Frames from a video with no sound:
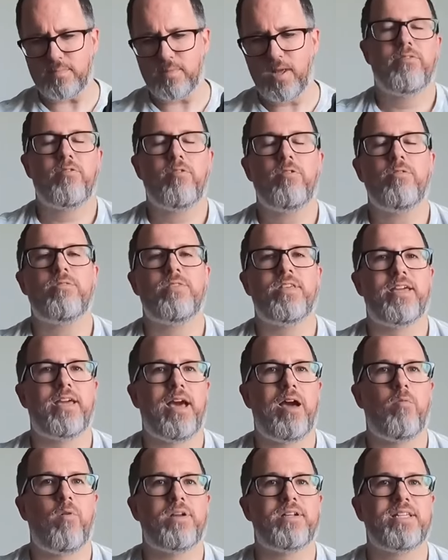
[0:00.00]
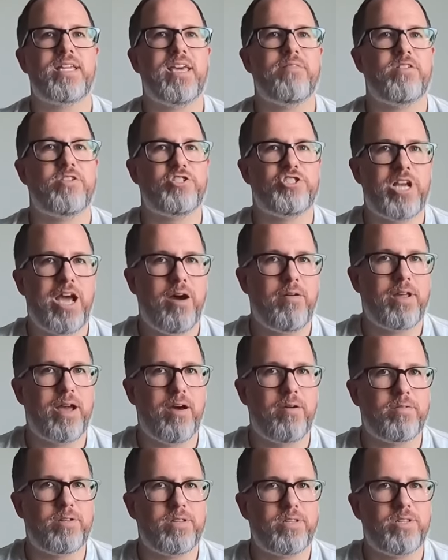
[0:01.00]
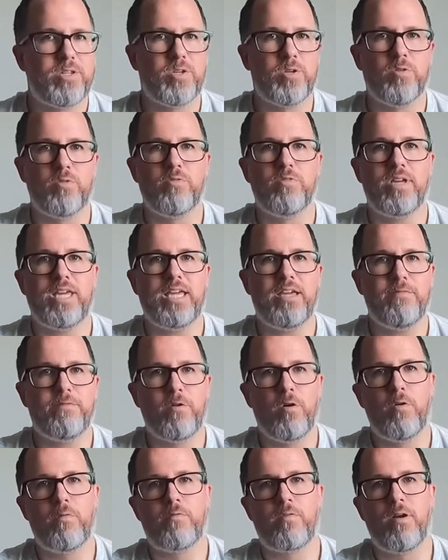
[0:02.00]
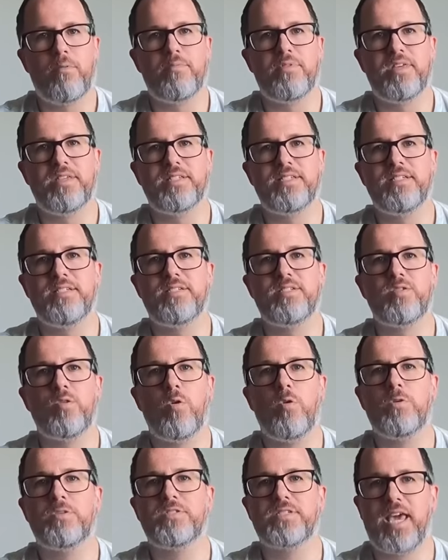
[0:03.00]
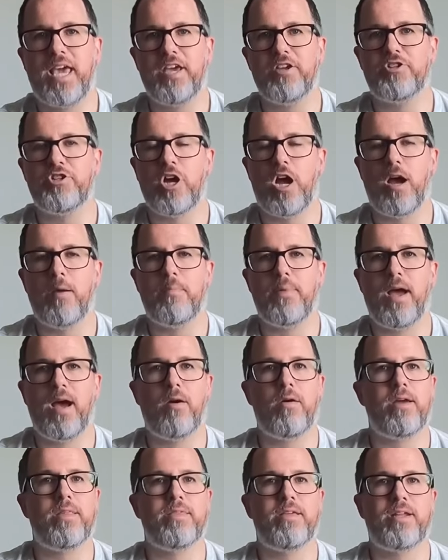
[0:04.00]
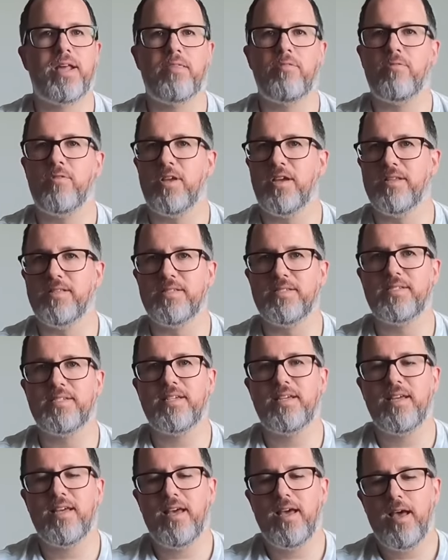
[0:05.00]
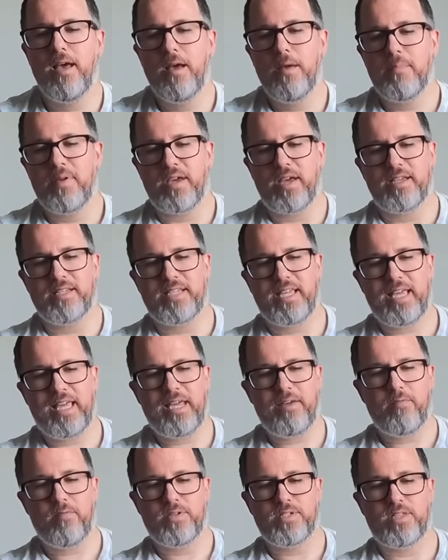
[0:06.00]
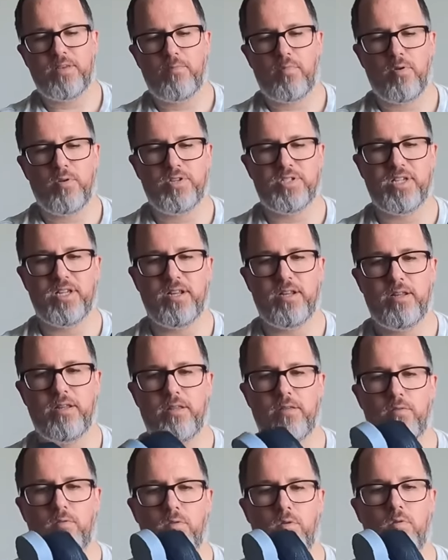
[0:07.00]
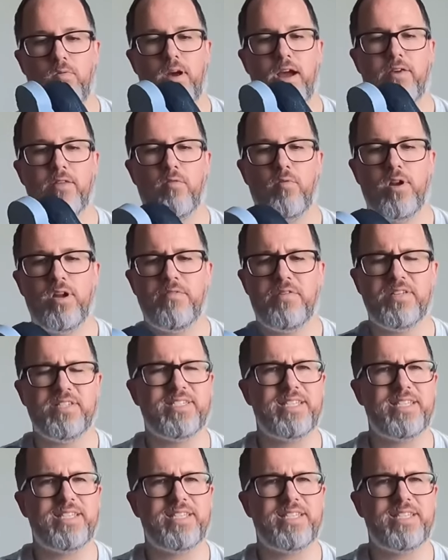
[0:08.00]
Thirdly, I want to give a shout out to Ivo from This Is Soul Skate Shop out in the Netherlands, because he was the person, or rather one of his